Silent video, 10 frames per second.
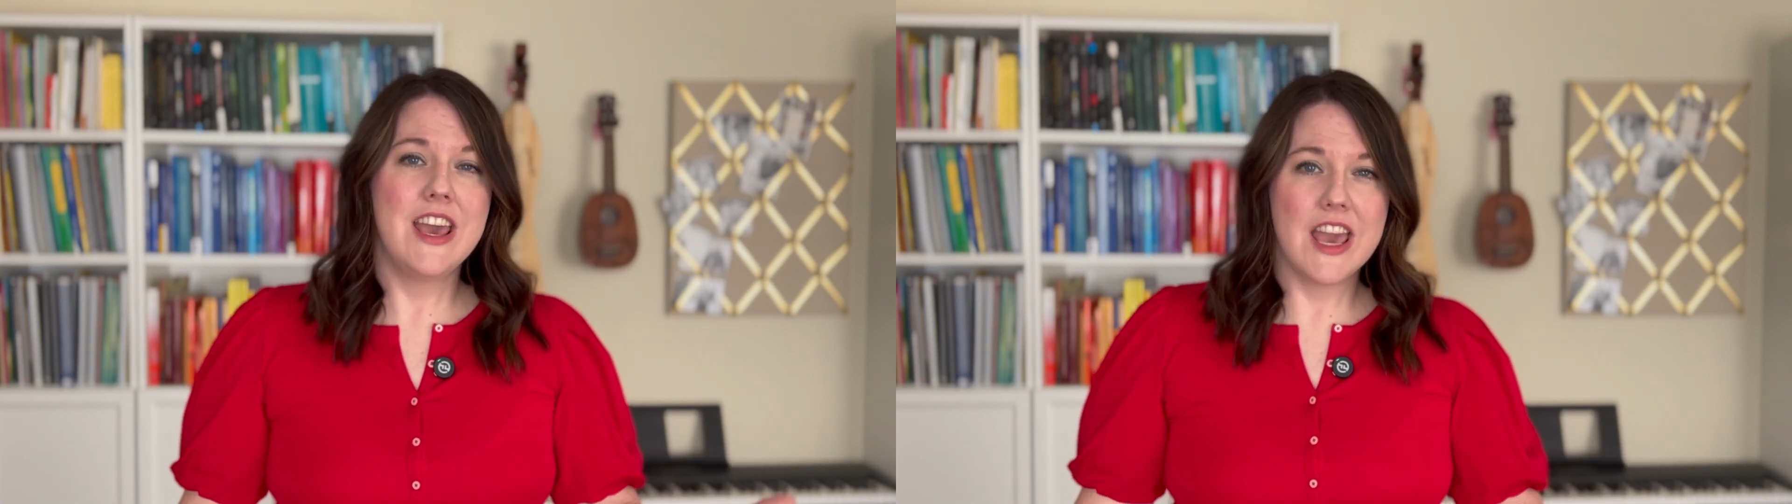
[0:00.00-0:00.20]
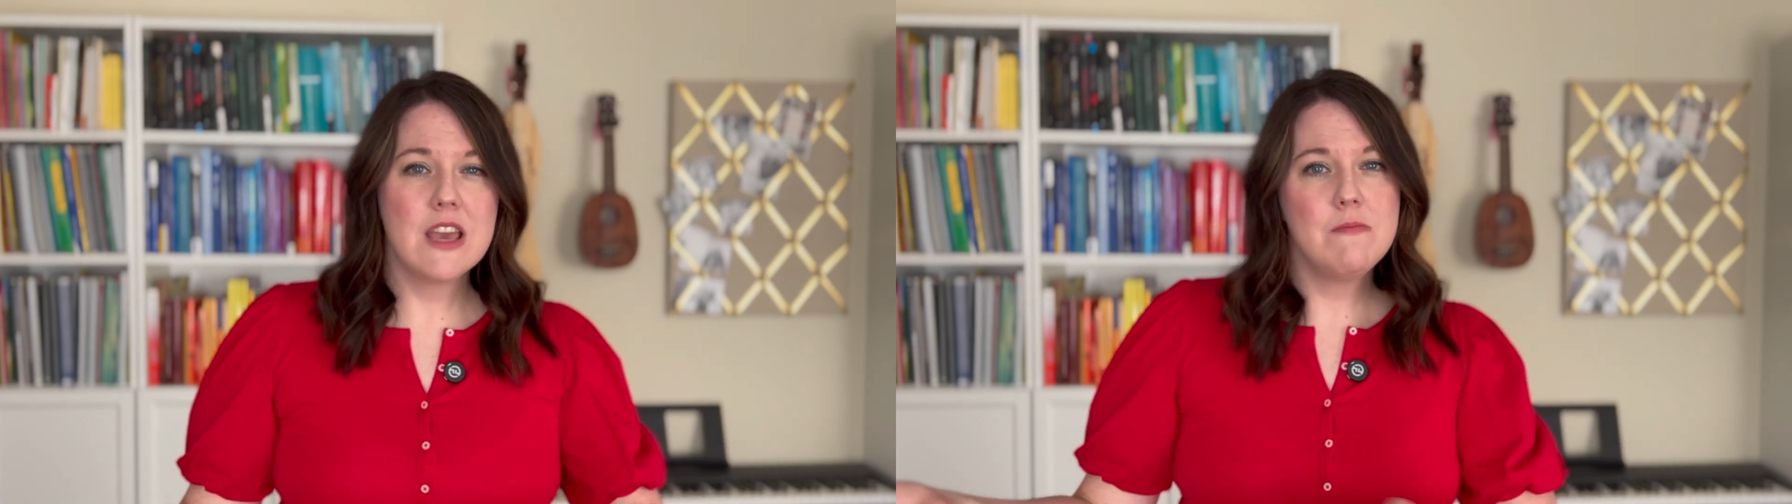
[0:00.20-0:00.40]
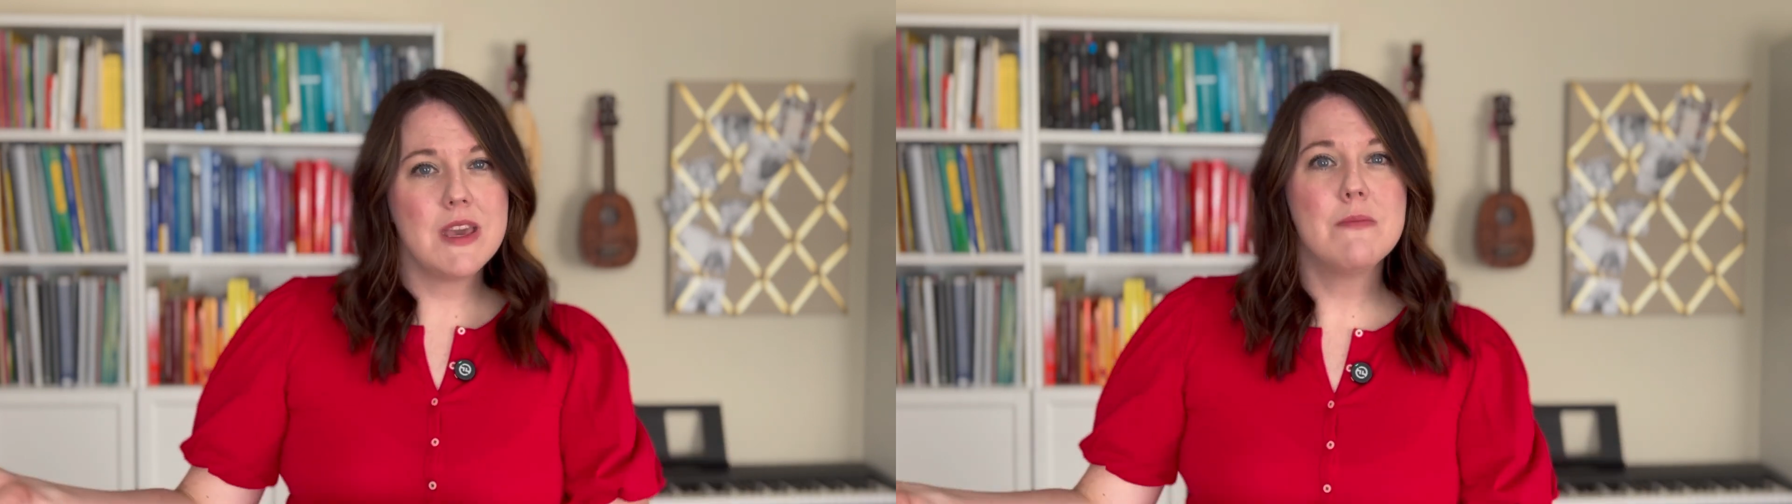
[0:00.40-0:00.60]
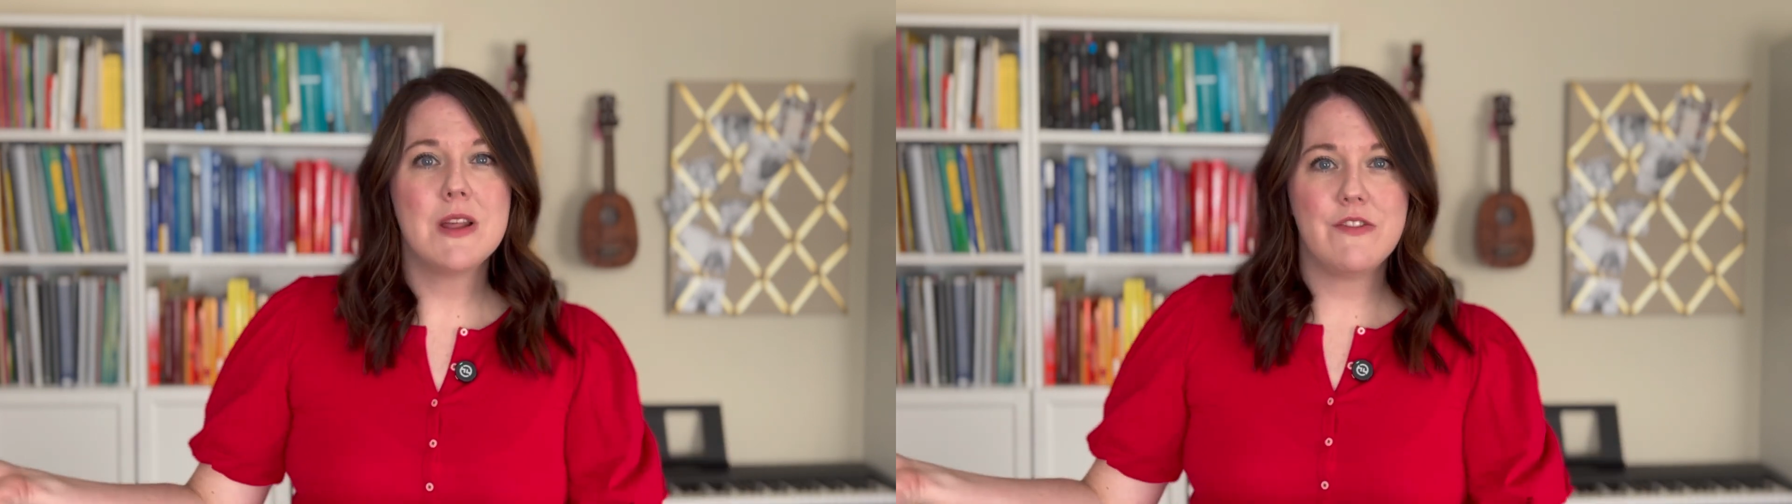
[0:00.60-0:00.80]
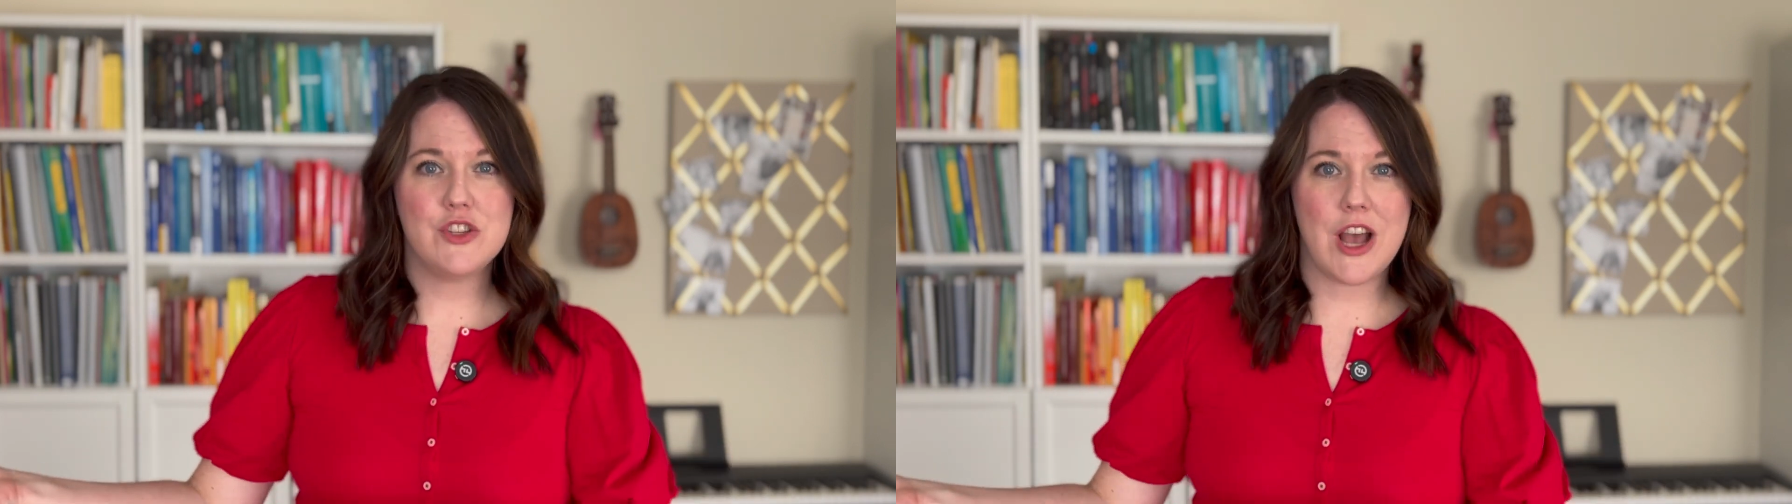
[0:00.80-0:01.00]
it can be a bit
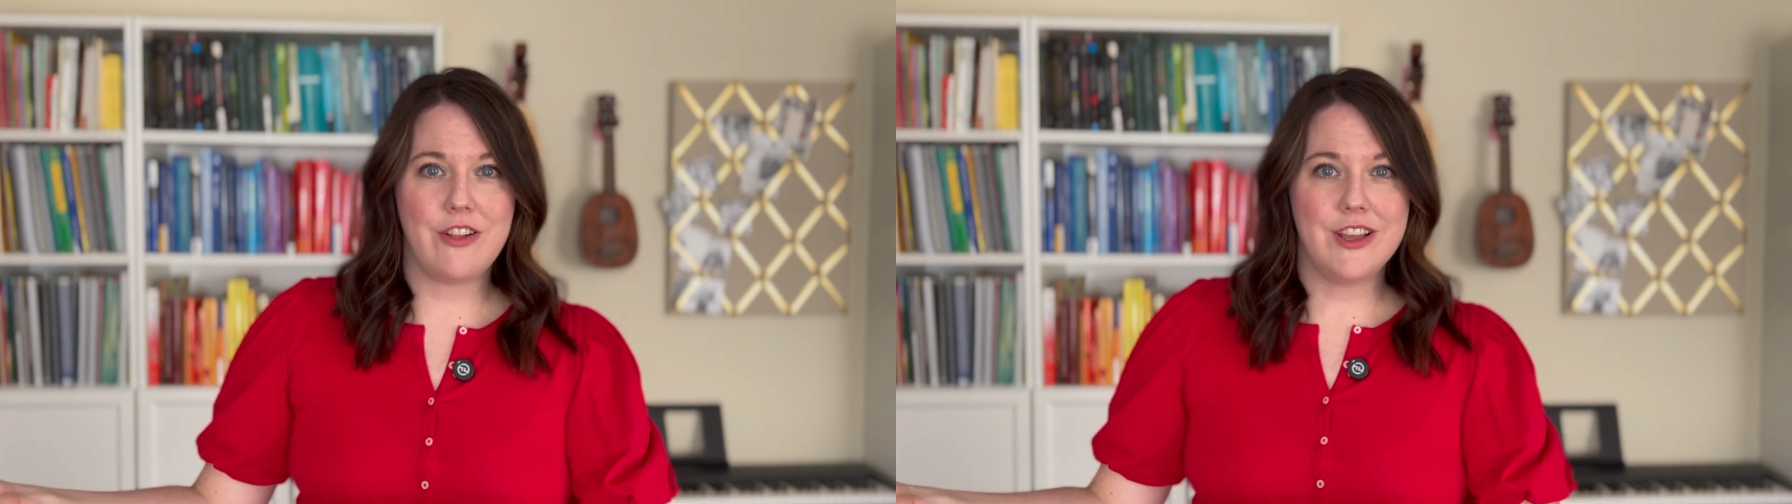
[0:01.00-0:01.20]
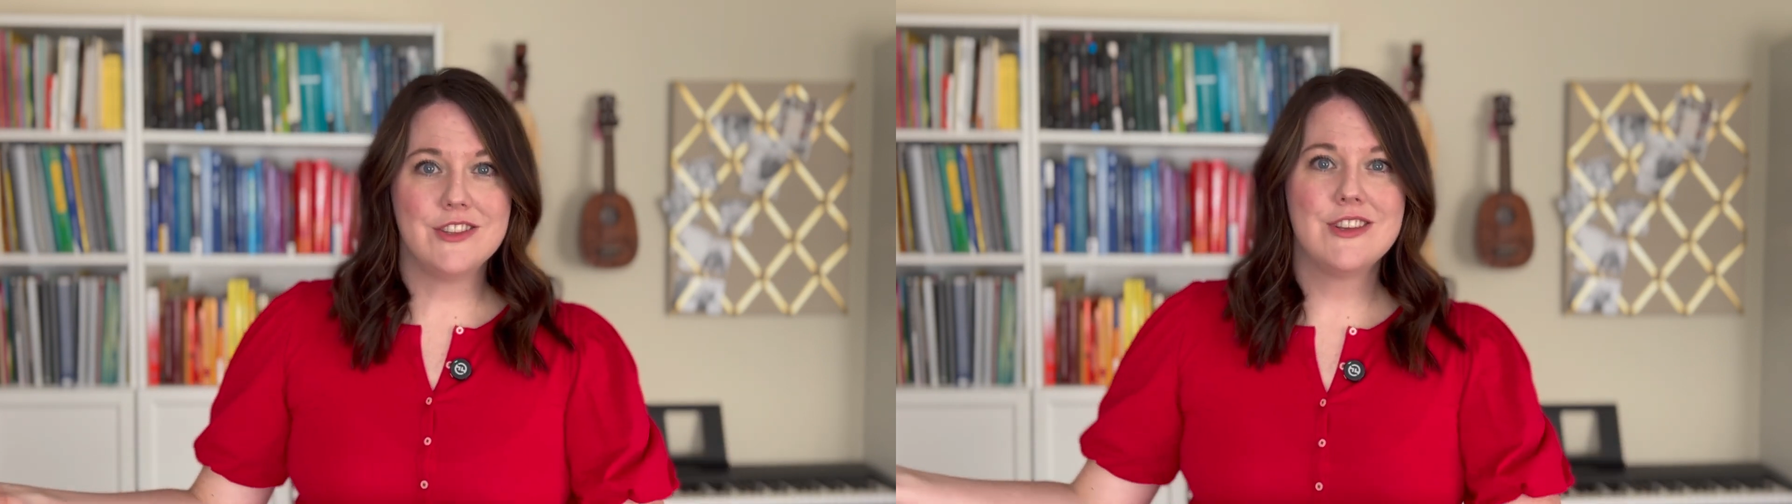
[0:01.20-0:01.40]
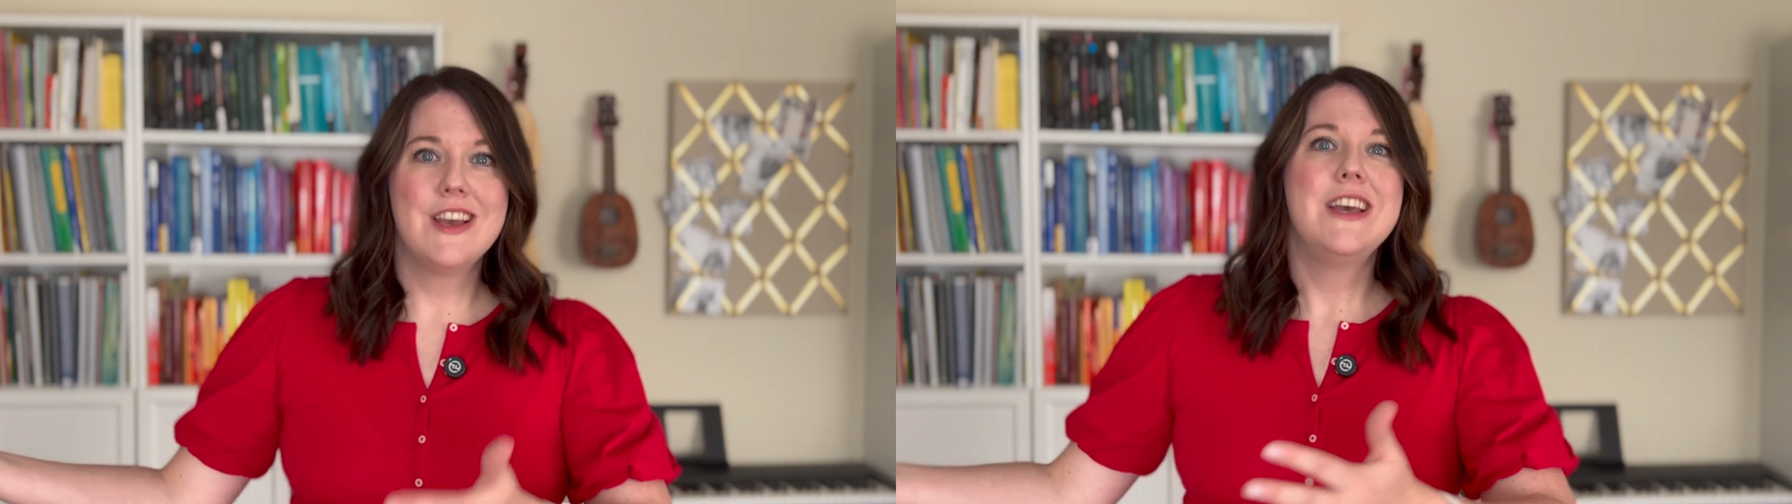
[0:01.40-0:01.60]
of a challenge.